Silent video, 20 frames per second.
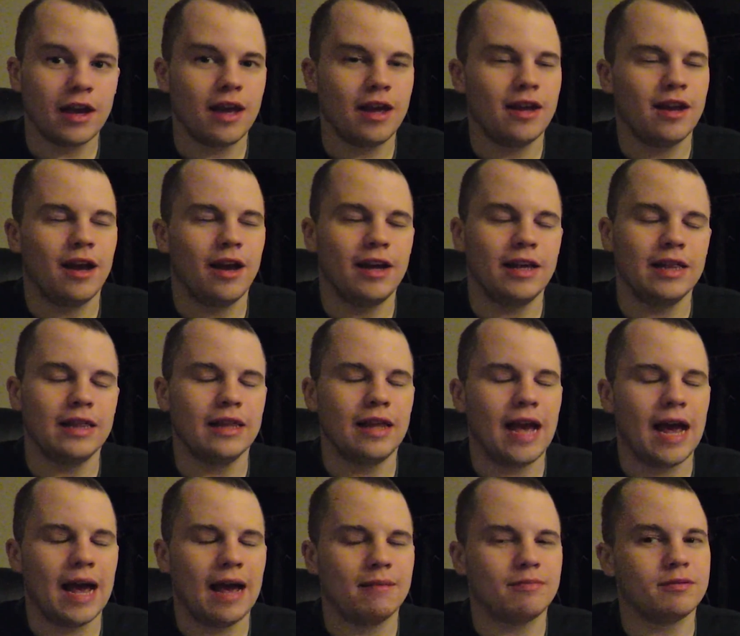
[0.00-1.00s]
and I
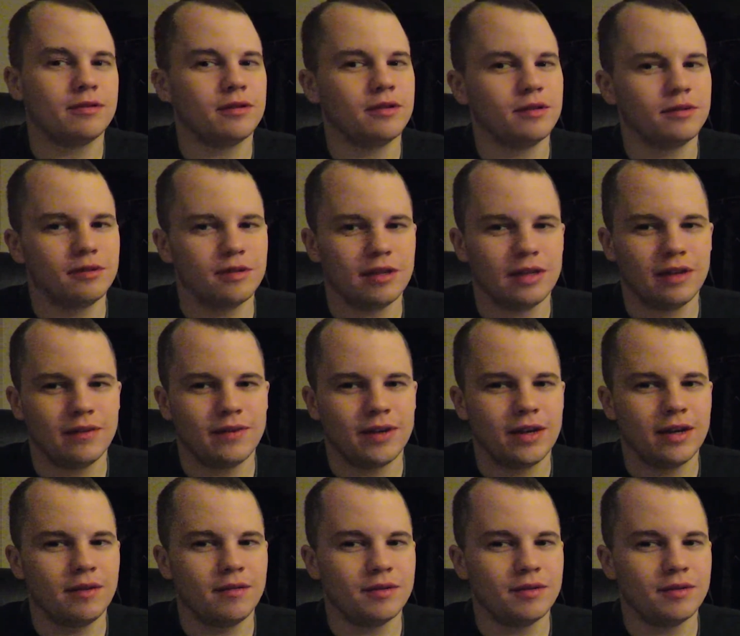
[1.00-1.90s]
absolutely loved it.